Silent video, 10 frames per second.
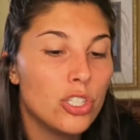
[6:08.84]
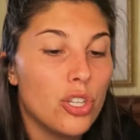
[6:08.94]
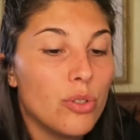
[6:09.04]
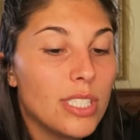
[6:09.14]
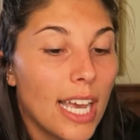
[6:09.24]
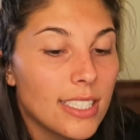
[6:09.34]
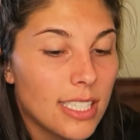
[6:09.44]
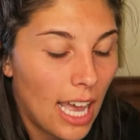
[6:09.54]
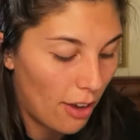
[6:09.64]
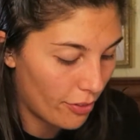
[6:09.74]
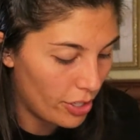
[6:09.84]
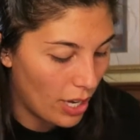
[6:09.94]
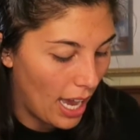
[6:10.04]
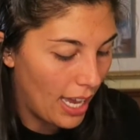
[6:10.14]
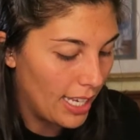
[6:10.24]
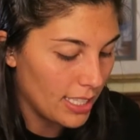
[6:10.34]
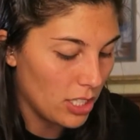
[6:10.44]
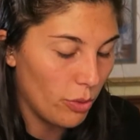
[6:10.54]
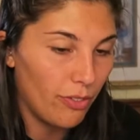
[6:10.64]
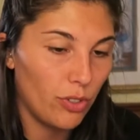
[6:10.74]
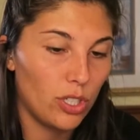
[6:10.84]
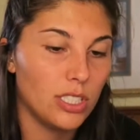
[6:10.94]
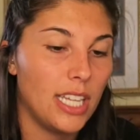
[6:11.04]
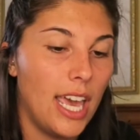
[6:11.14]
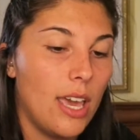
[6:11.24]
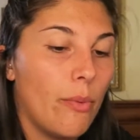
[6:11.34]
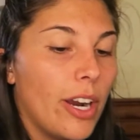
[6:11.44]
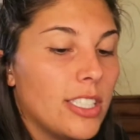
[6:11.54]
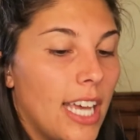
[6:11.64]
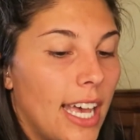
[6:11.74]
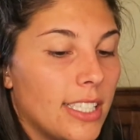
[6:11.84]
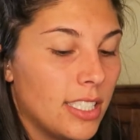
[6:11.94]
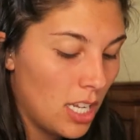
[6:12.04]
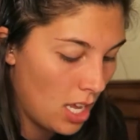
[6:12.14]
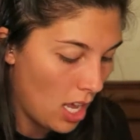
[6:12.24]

to test this out for you guys and do a full day wear test.